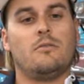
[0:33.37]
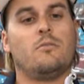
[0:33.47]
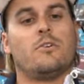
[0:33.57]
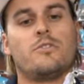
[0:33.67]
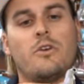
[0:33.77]

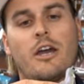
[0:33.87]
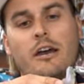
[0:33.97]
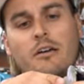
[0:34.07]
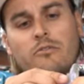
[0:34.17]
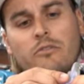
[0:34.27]
Once you
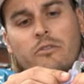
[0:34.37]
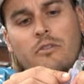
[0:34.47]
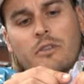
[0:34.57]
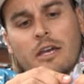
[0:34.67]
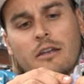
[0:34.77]
have
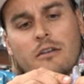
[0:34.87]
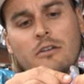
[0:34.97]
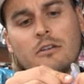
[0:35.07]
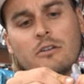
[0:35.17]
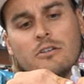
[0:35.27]
that
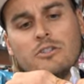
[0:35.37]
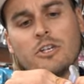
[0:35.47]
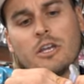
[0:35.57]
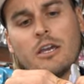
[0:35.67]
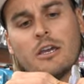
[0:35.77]

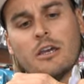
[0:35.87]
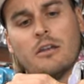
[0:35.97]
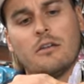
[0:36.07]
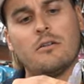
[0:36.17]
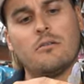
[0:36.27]
jig
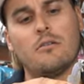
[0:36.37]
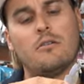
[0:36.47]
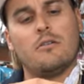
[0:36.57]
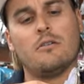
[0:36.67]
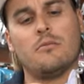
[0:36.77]
head
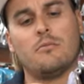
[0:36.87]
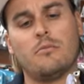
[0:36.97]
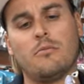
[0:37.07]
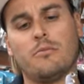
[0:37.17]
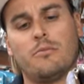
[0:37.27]

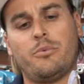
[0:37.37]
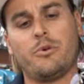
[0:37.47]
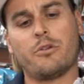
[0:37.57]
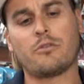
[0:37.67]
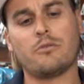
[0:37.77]

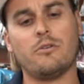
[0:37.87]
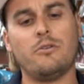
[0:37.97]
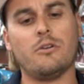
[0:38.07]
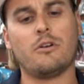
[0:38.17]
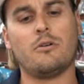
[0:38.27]
put through,
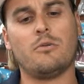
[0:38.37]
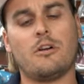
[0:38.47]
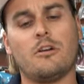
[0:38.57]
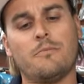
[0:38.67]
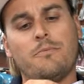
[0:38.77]
you're gonna
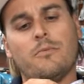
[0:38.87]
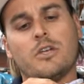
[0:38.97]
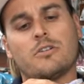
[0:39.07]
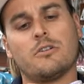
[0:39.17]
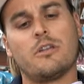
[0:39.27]
wanna
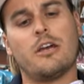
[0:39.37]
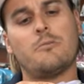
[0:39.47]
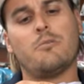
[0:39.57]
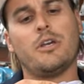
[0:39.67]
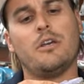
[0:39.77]
make sure
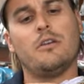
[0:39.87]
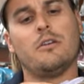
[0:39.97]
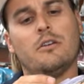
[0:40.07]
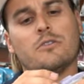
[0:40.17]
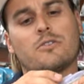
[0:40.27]
that bait
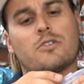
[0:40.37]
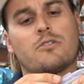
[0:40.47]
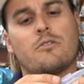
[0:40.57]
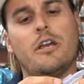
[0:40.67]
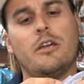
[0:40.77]
is
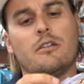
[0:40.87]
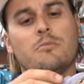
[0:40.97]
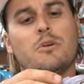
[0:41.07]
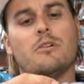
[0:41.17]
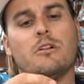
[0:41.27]
straight in
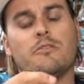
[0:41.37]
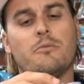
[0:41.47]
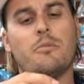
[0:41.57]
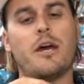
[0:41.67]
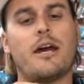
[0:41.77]
the middle of
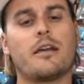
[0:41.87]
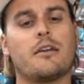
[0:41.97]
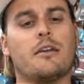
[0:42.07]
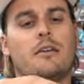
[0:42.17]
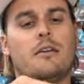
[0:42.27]
the back